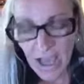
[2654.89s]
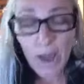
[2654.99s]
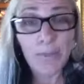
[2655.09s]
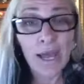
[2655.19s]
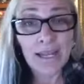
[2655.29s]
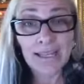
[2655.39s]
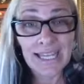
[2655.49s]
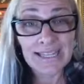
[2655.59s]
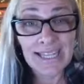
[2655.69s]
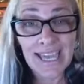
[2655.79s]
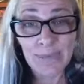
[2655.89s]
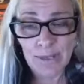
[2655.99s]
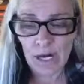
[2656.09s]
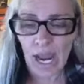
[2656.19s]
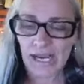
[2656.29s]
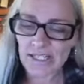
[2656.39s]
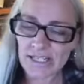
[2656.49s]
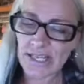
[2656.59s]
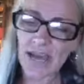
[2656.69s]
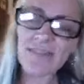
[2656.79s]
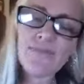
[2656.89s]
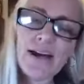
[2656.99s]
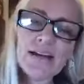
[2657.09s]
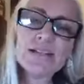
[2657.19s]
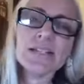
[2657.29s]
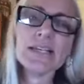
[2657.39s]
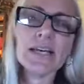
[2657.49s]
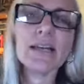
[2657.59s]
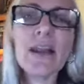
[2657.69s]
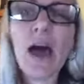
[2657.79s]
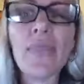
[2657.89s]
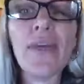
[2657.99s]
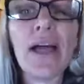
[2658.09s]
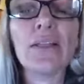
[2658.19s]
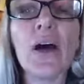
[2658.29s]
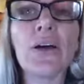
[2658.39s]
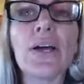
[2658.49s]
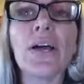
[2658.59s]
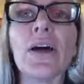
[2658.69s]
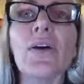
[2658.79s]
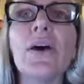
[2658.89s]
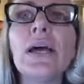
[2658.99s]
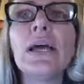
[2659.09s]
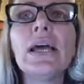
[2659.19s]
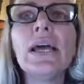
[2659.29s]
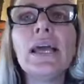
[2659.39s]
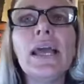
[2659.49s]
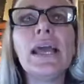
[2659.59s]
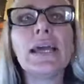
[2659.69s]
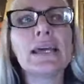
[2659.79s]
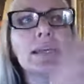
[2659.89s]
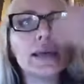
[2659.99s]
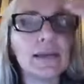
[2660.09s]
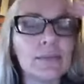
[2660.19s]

I'm kind of late in the game here. I just got a Fire Stick not that long ago. And